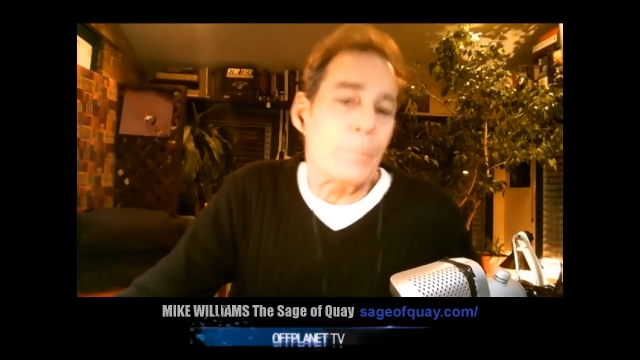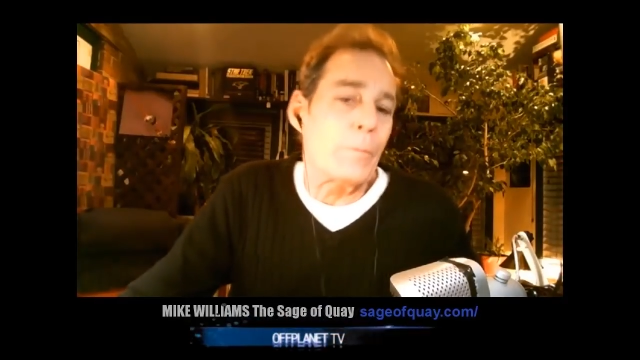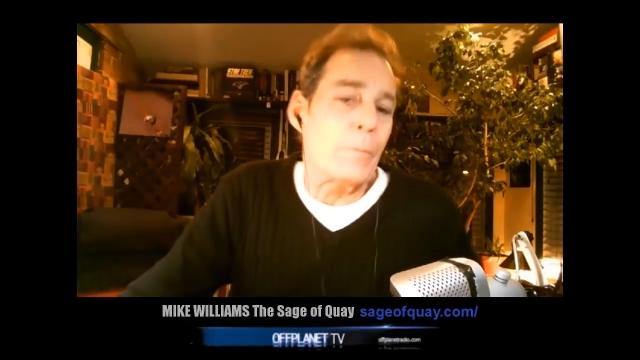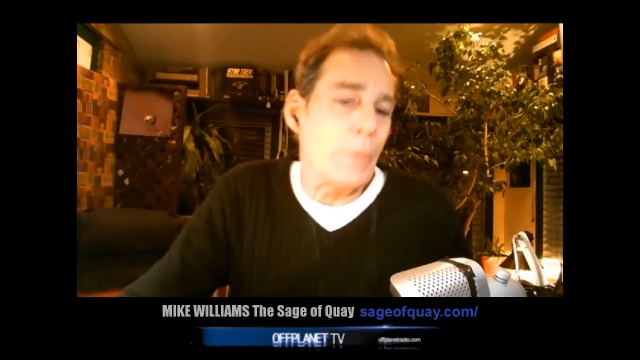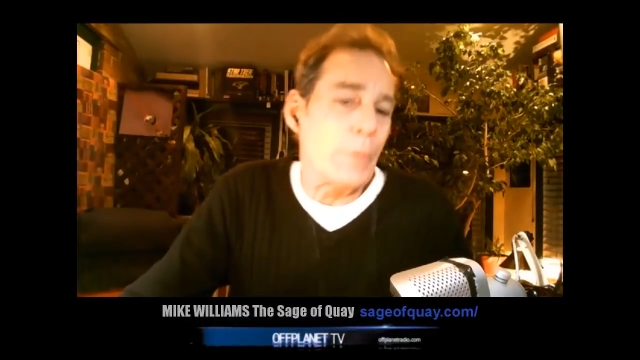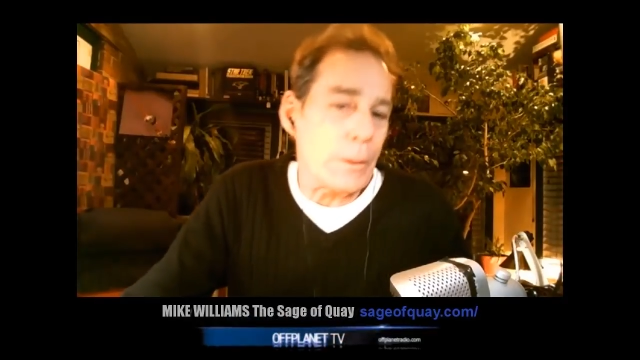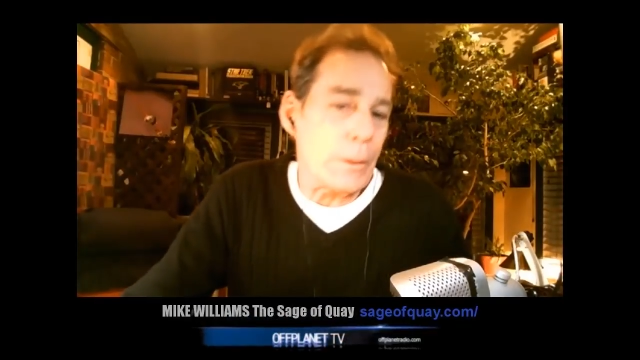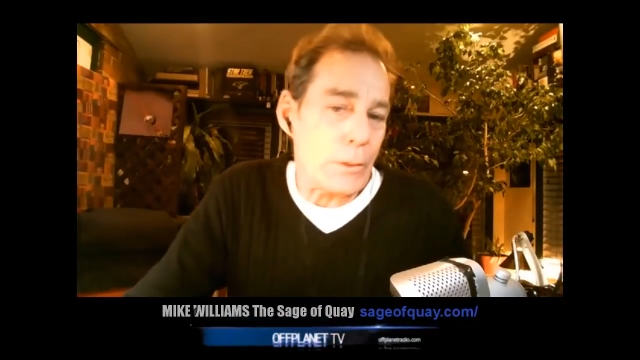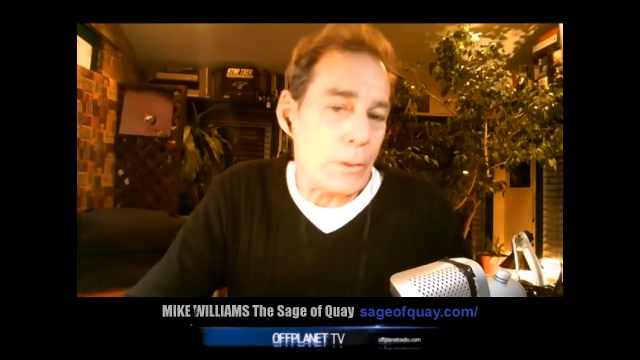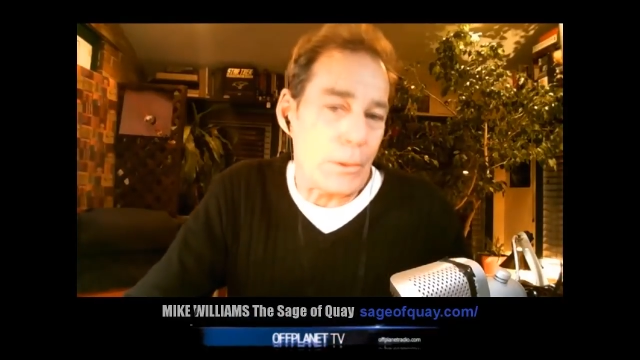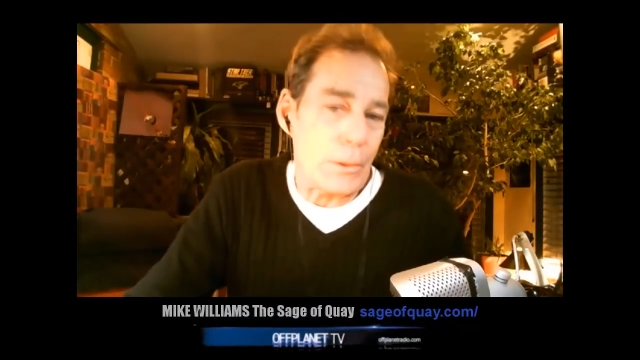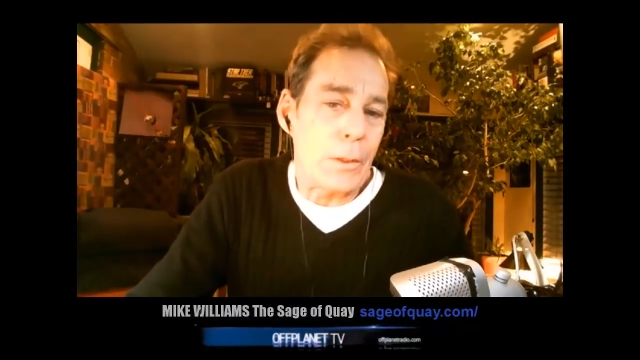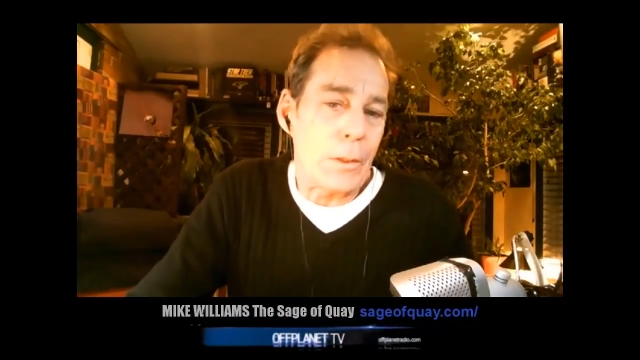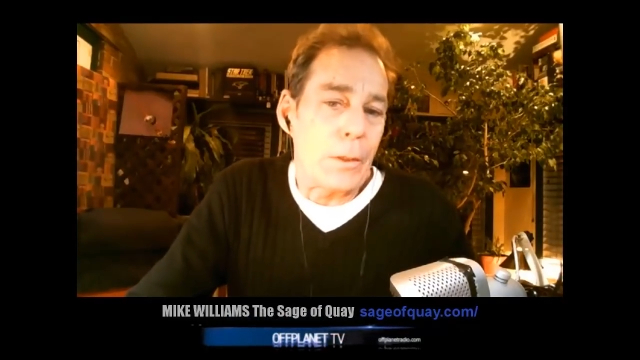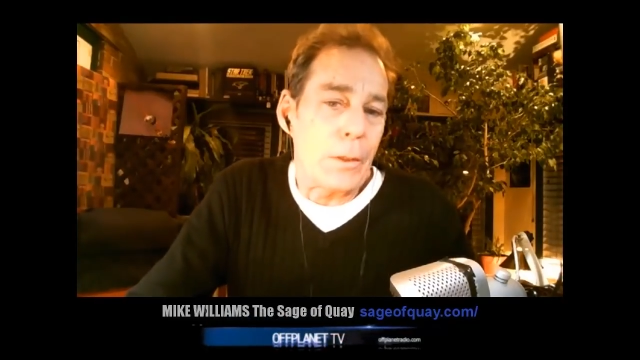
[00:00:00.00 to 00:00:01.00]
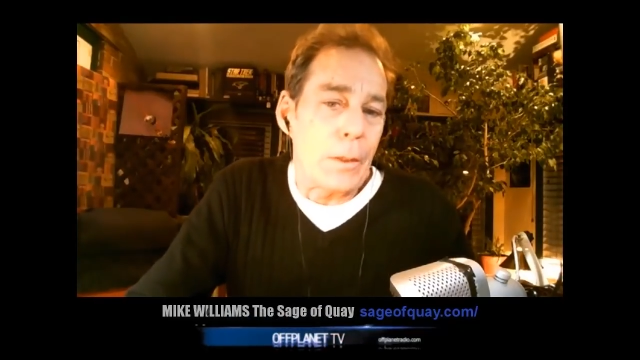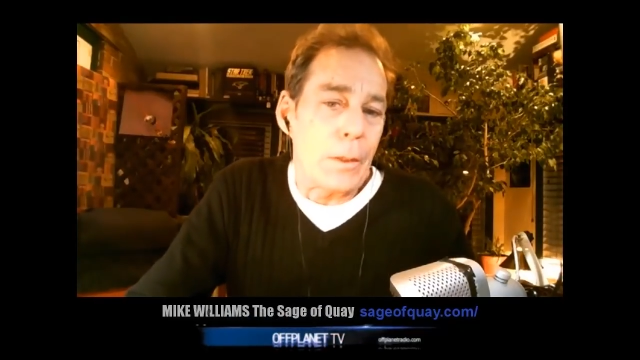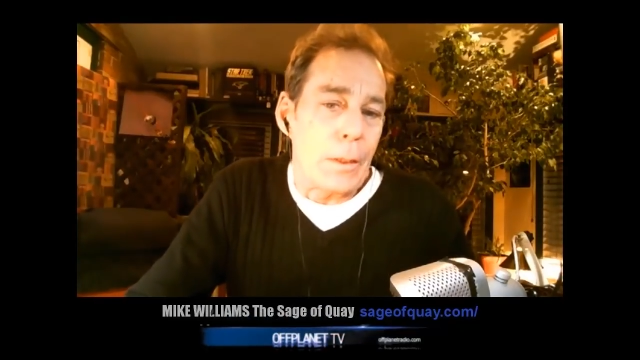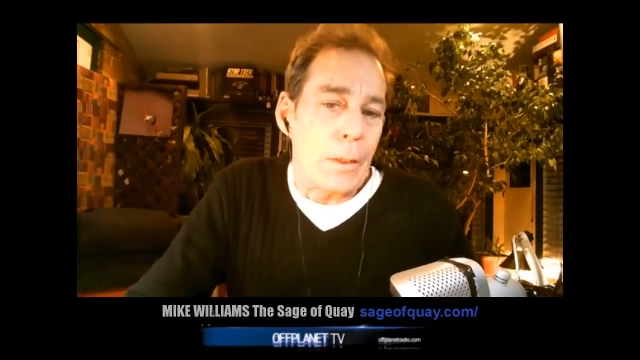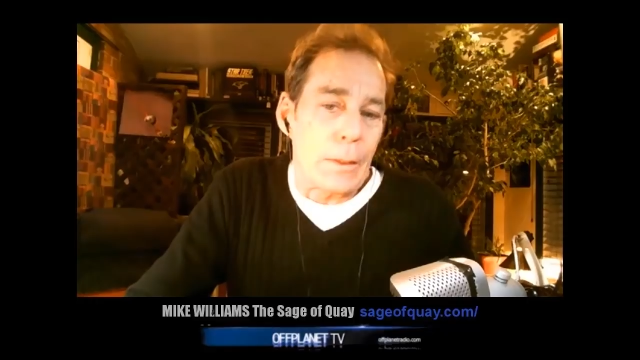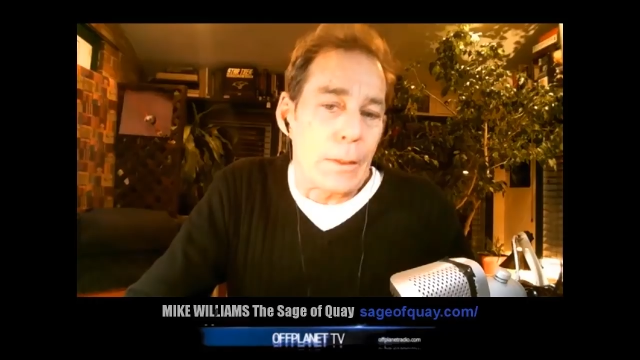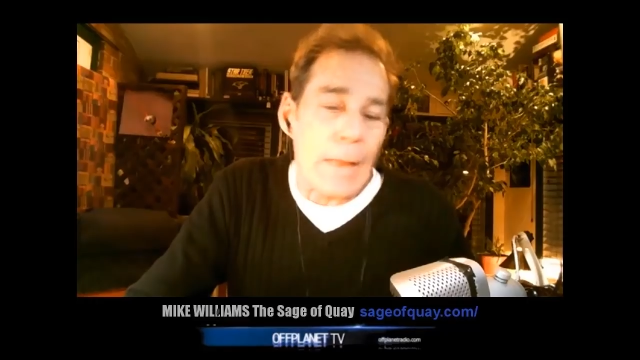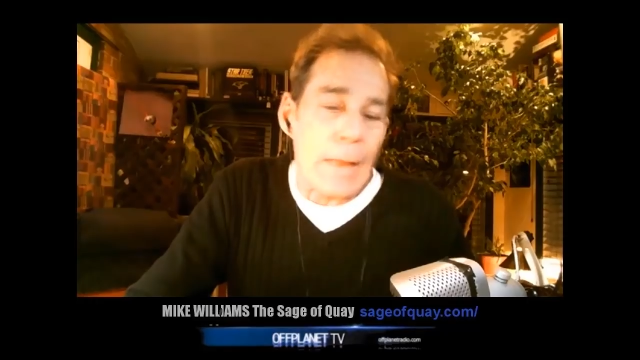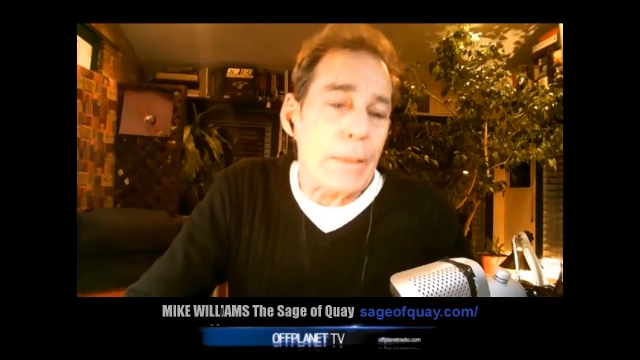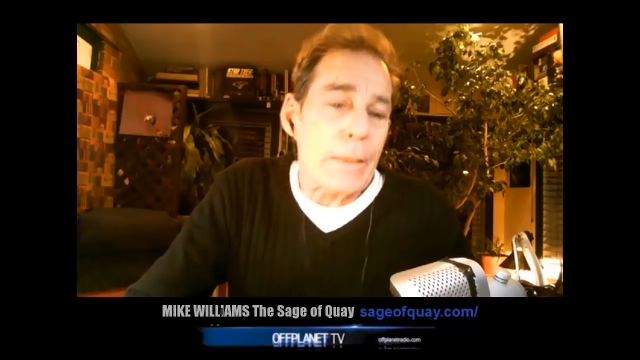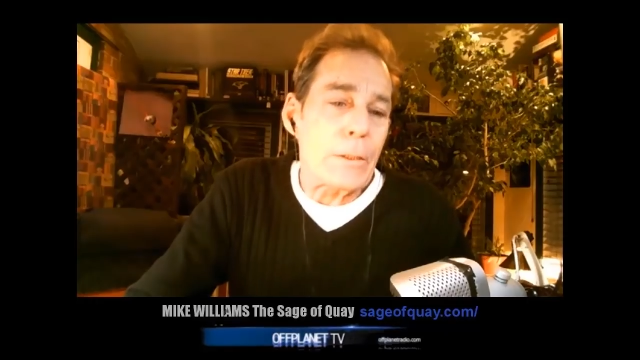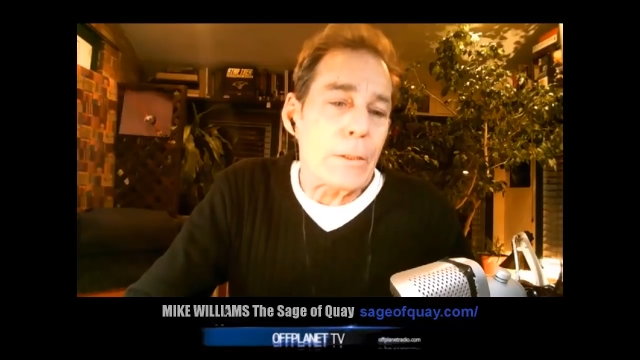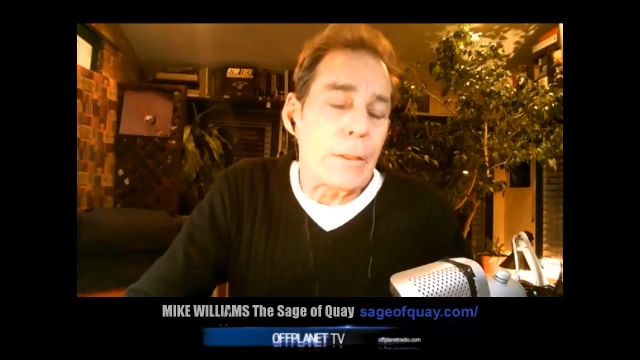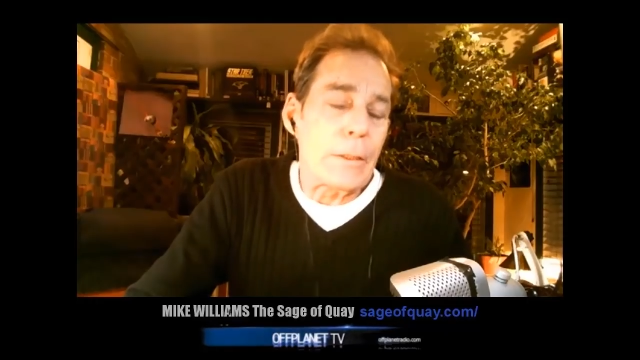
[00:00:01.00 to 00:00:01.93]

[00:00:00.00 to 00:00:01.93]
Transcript: this legacy.